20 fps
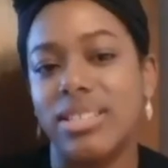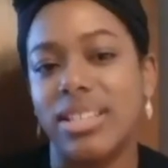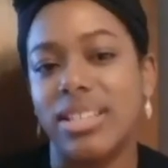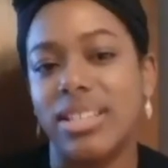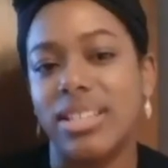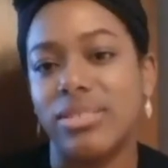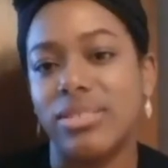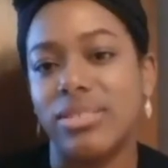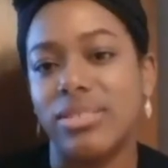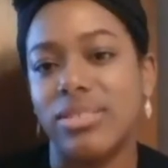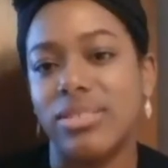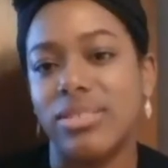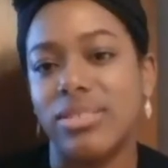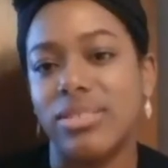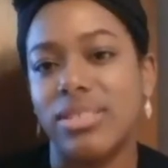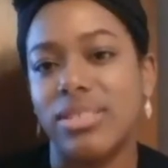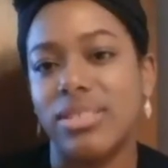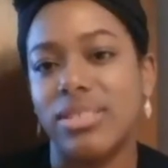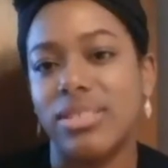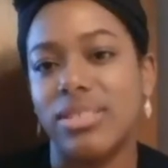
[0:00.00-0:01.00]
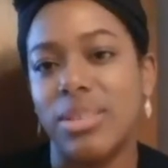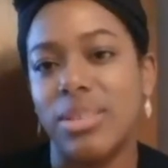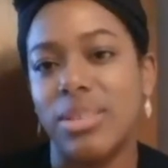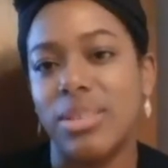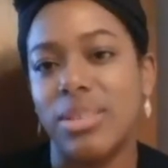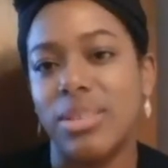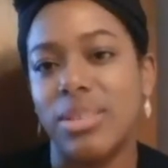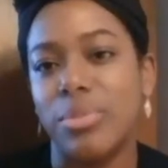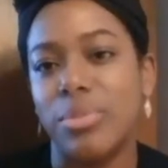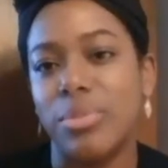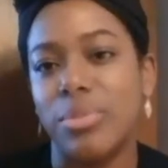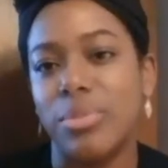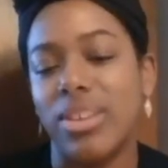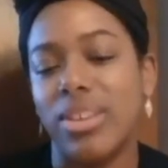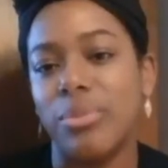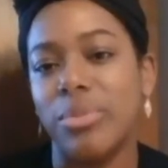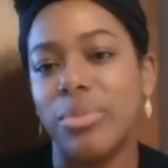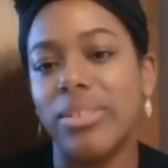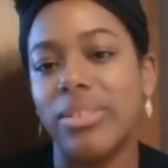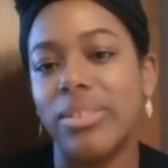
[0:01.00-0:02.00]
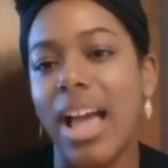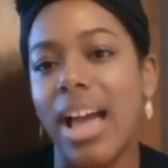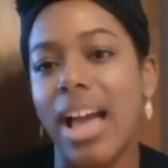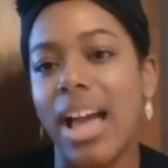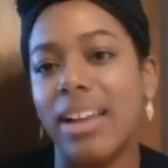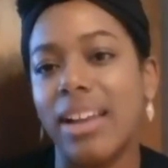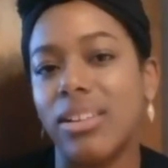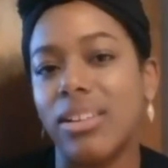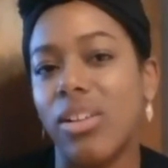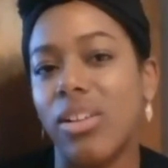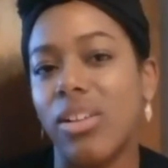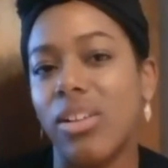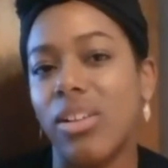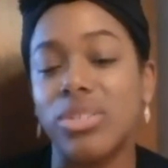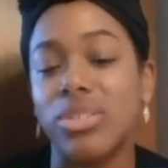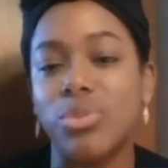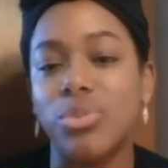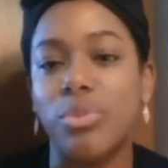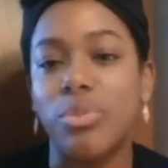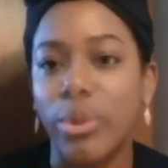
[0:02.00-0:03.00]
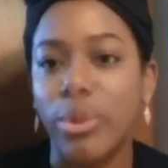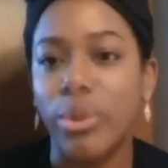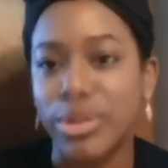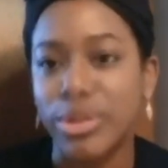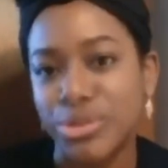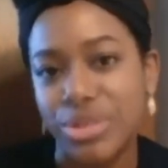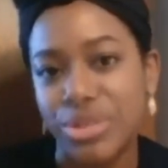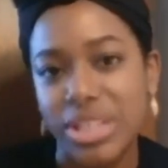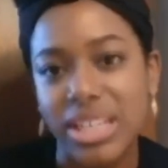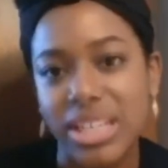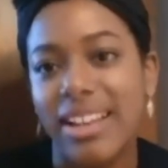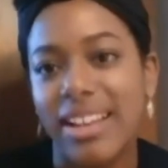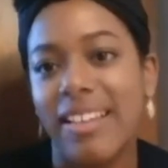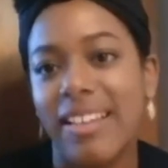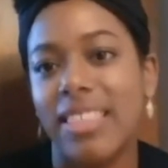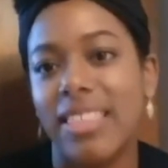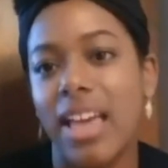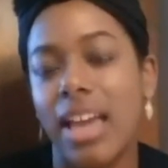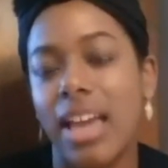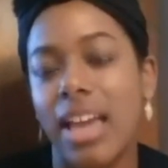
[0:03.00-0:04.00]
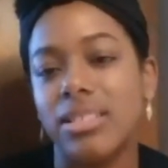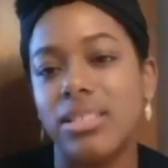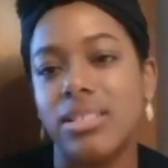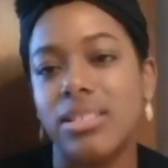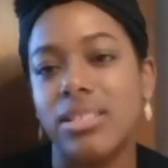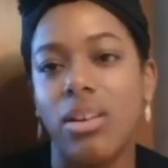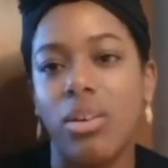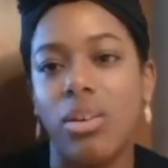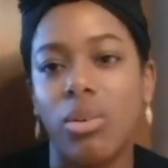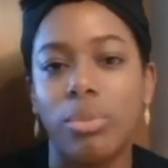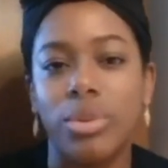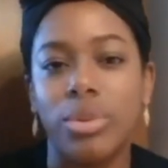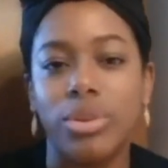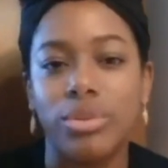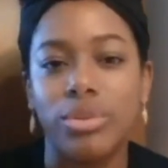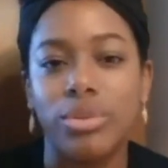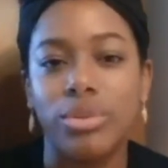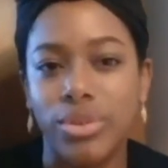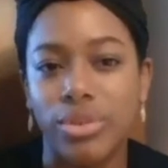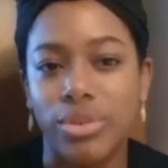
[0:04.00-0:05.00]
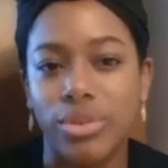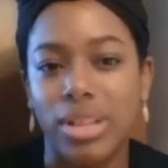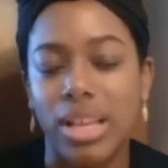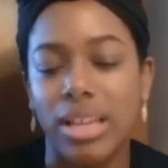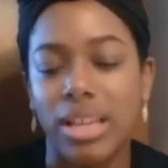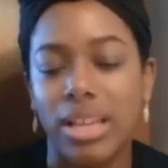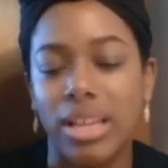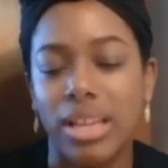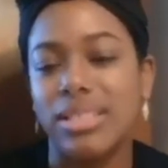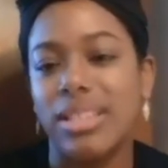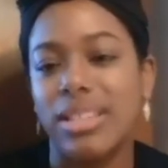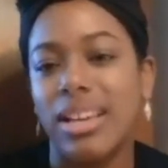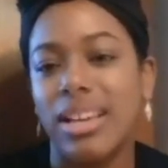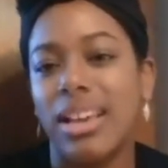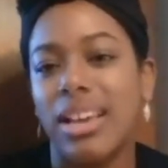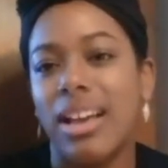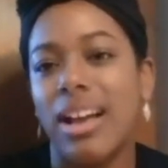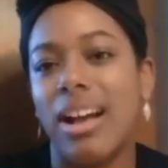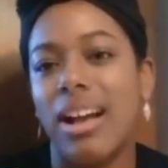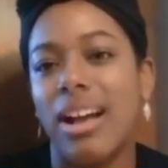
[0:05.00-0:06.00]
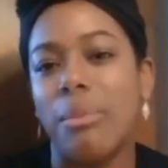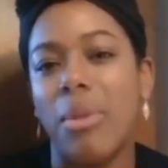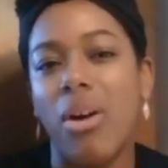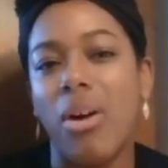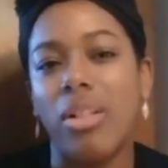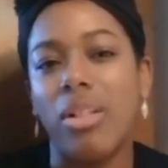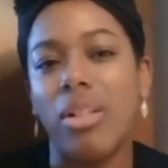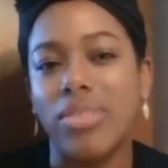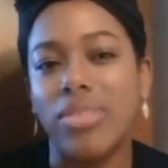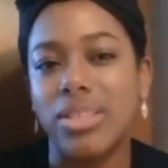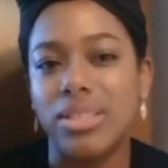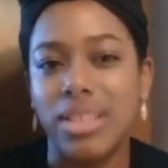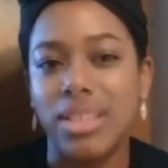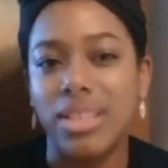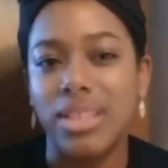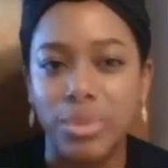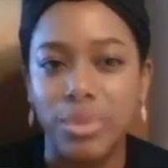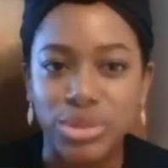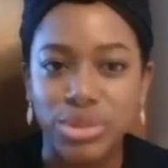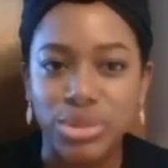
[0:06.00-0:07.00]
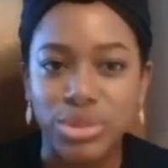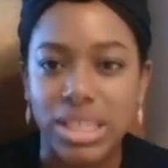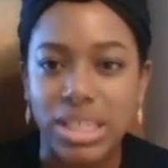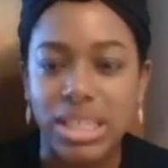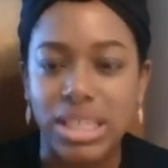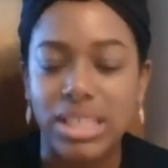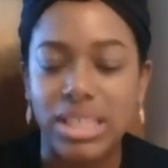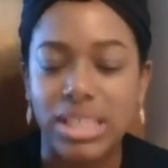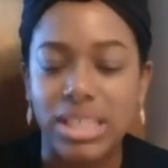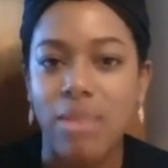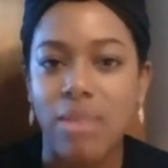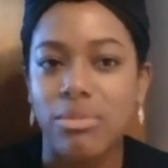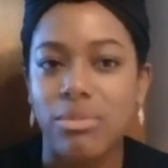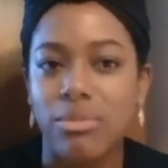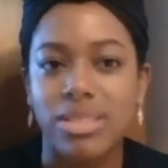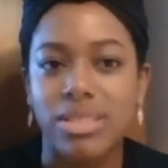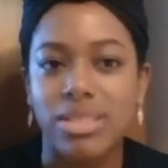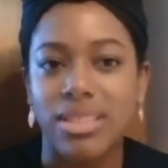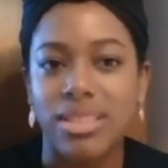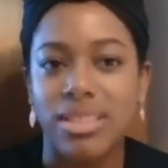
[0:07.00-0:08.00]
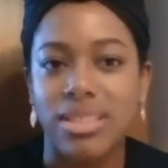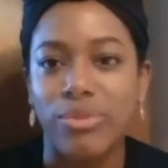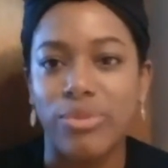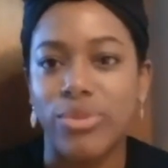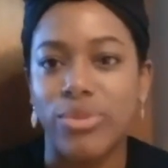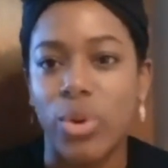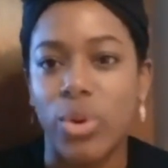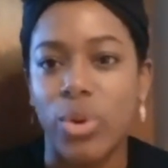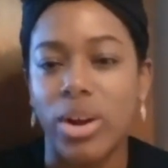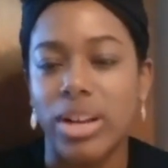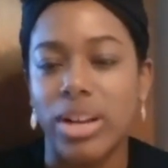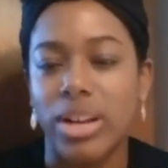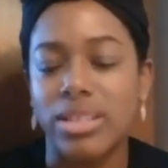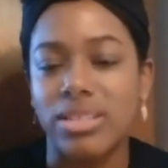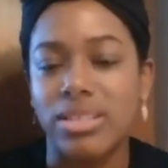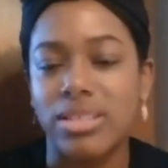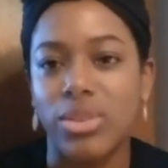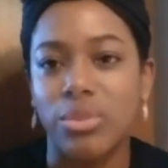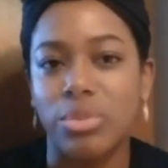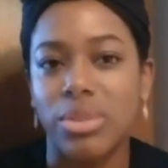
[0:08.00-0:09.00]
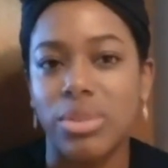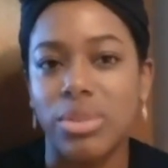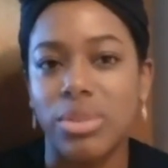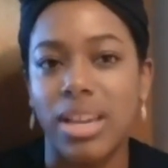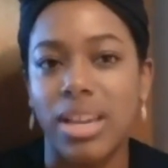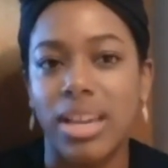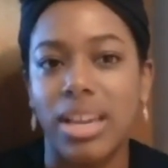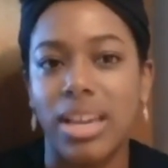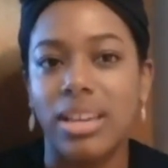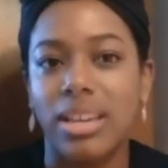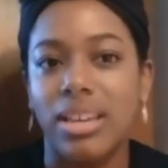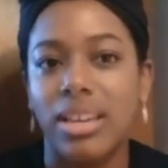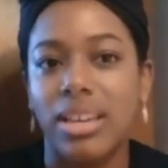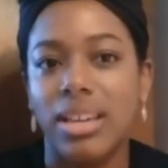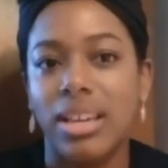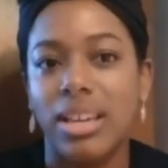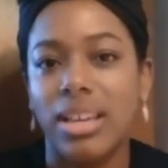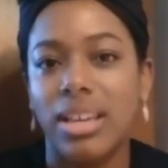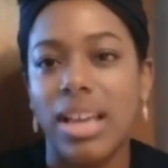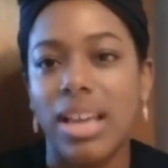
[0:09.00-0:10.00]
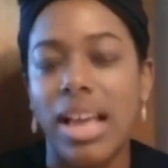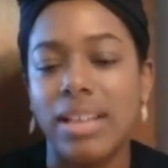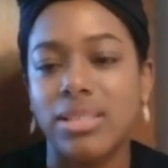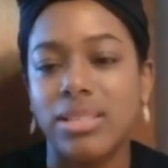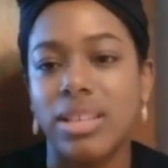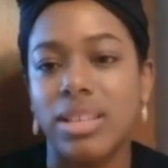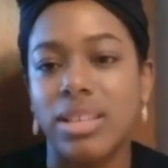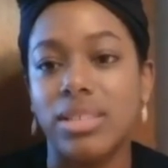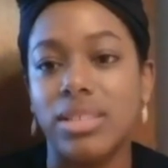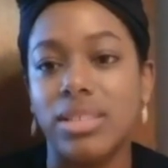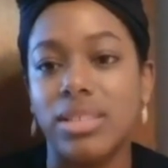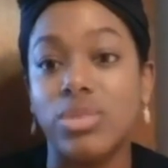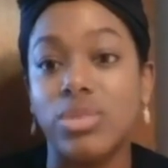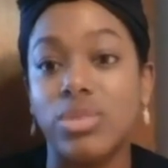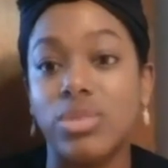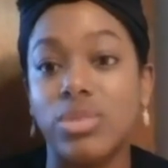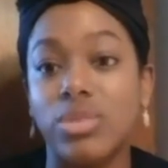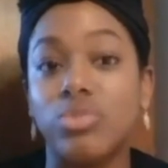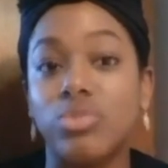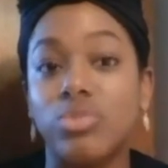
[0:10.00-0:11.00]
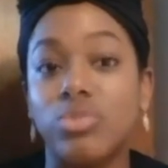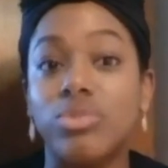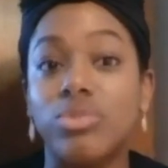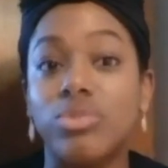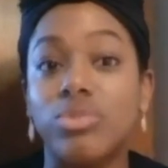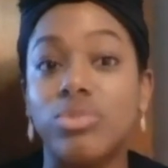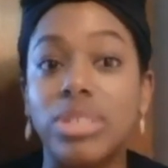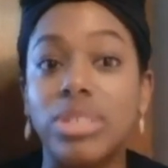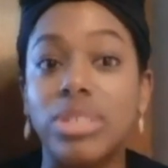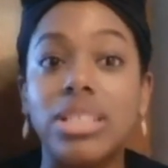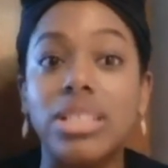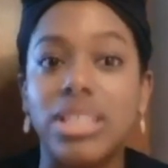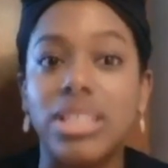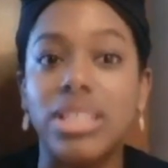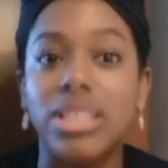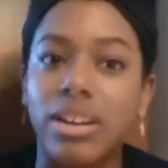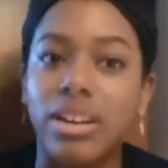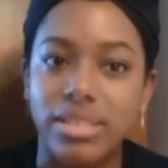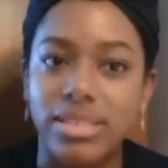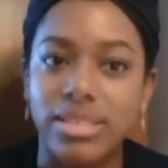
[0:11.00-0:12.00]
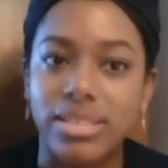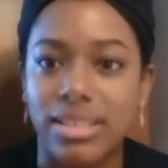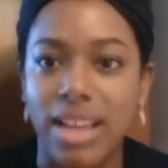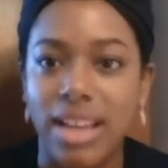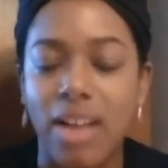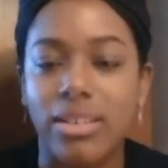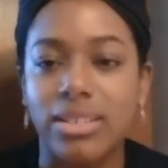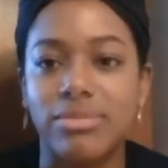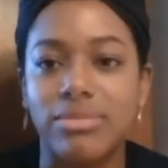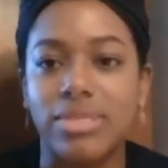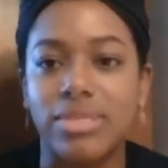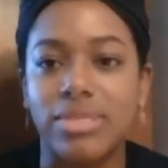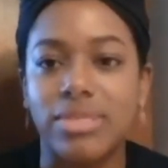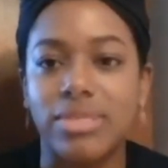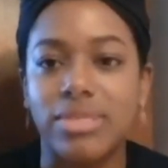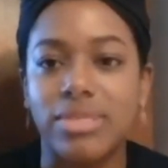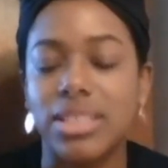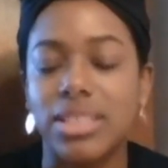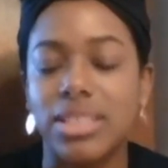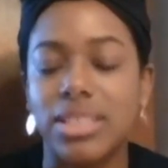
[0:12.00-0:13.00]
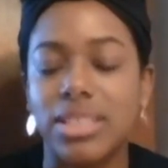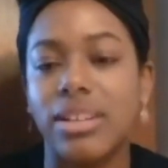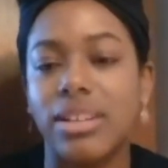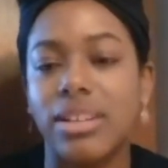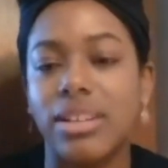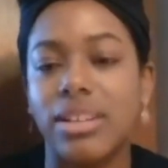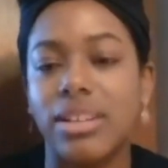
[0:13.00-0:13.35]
to hear a little snippet of it, Amira added all of this poetry that is so beautiful, and all of this imagery that wasn't there before. And so the play is really hers now. It's really hers.